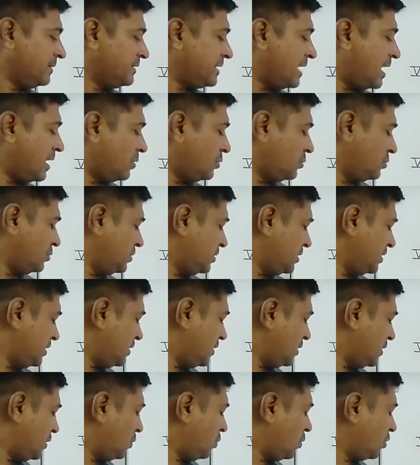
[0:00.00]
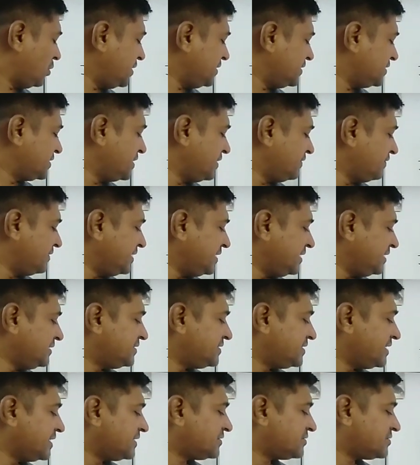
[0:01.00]
Now what is given
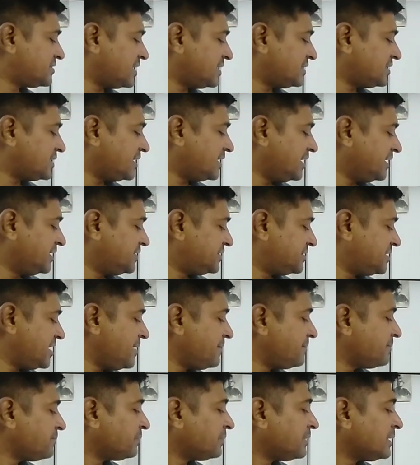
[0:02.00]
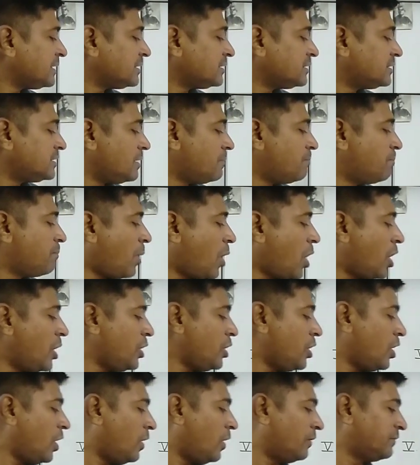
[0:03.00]
in sixth stanza? Let's see. The
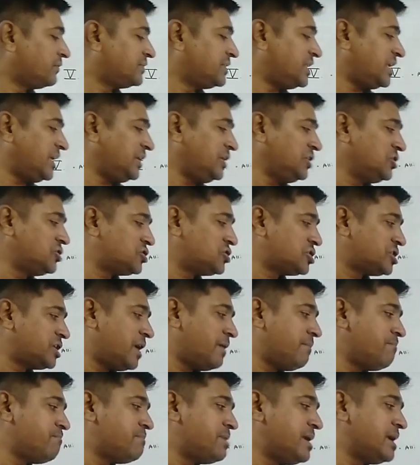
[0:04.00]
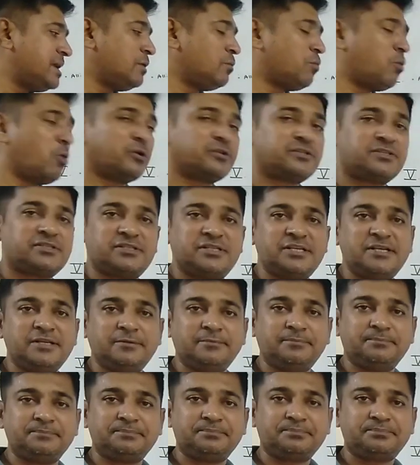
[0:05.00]
boy of the Inchcape bell was
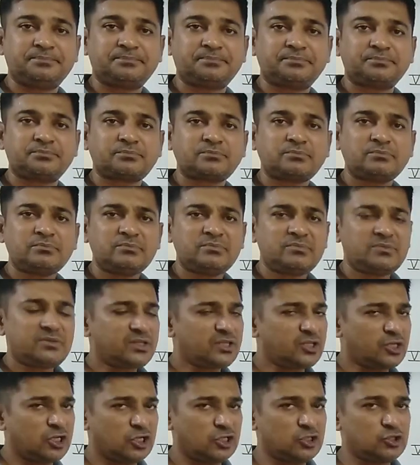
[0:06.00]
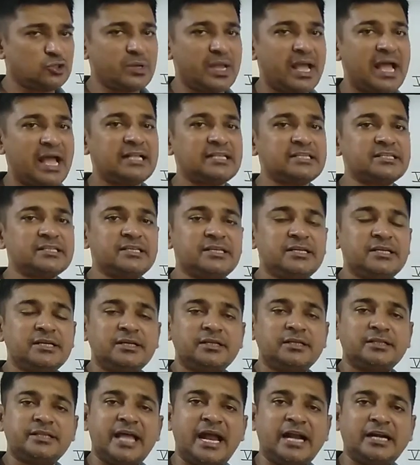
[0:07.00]
seen. So as
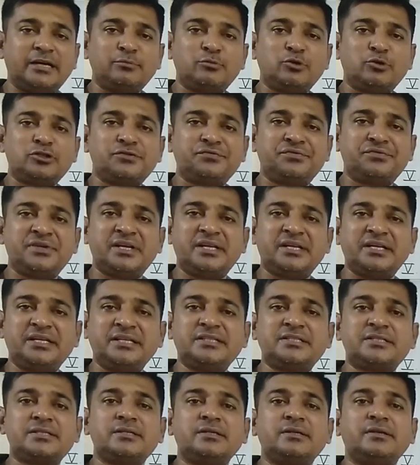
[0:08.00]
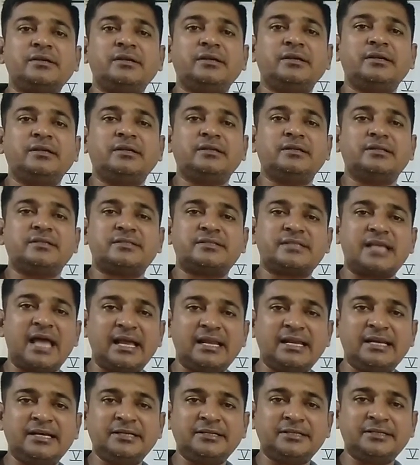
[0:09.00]
the atmosphere is
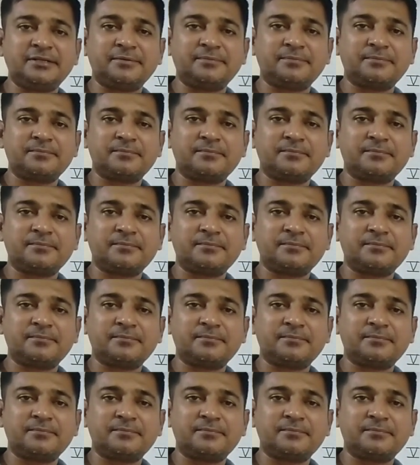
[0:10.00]
silent,